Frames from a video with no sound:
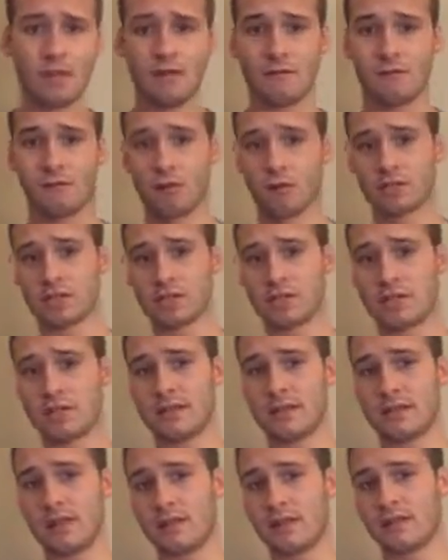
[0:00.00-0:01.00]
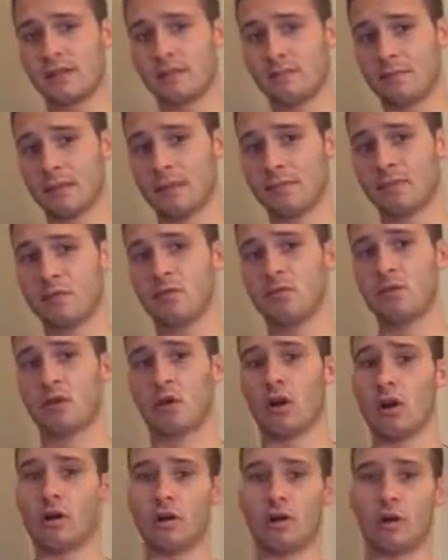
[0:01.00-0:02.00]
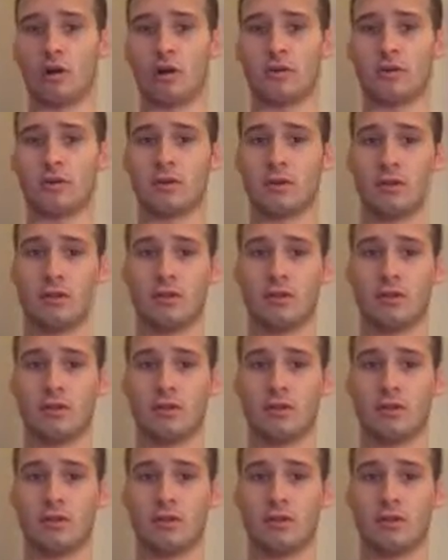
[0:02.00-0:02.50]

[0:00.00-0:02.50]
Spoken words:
Unfortunately, the innocent people who are unarmed